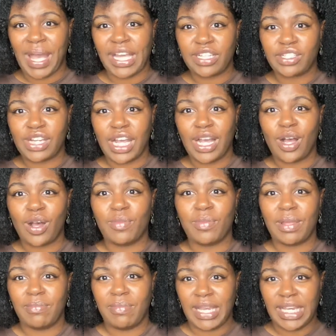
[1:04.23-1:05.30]
a tract home and
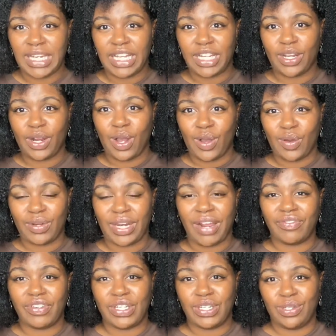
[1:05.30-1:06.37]
making it your own after
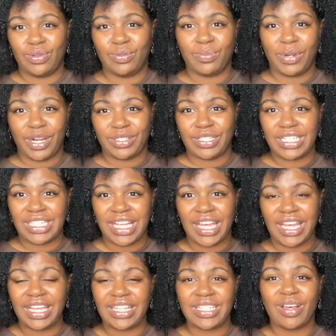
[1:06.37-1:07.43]
you purchase it.
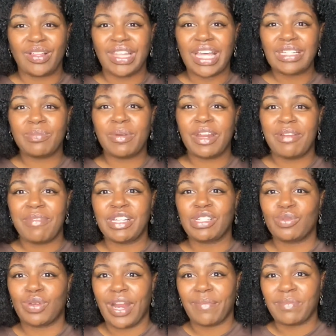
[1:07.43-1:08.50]
So that's pretty much what
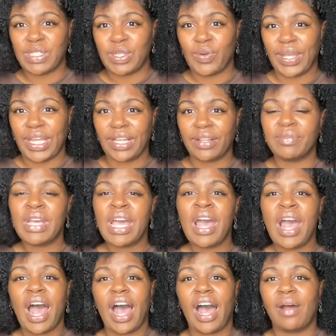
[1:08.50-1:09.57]
I'm doing.
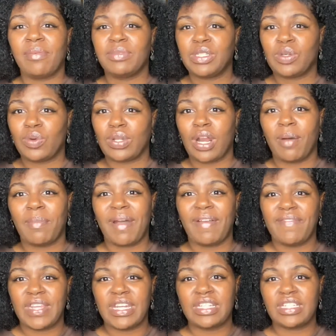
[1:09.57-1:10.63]
I'm doing all my
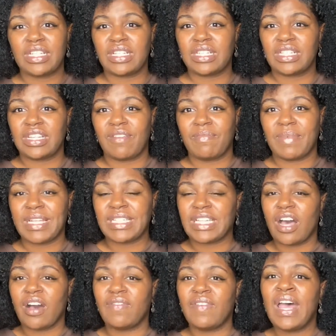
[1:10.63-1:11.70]
finishes and stuff myself
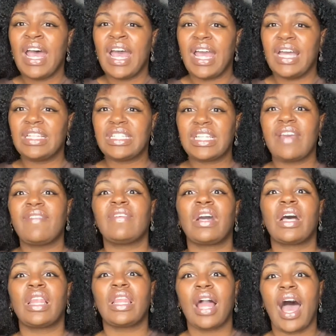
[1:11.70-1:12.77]
and saving a
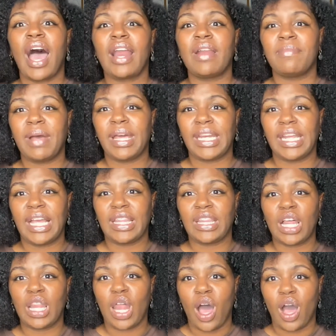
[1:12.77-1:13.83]
lot of money in the
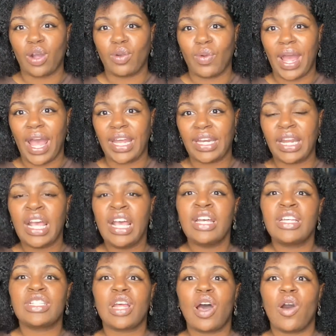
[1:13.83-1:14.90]
long run.
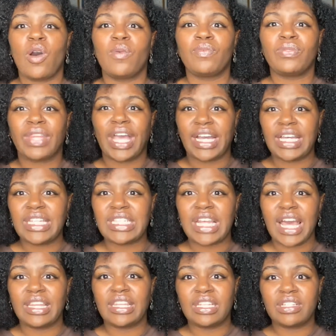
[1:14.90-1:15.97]
So like I said,
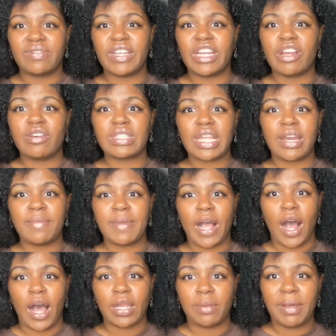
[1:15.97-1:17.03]
this video is going to be all
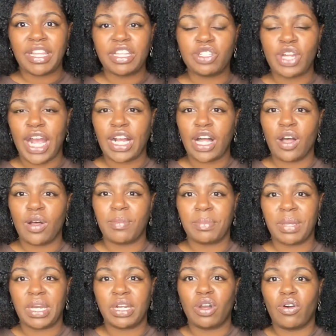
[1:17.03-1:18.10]
about the tract home. I'm going to
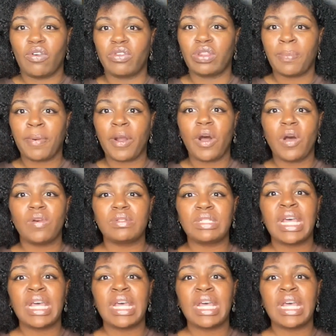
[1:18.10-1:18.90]
go over the pros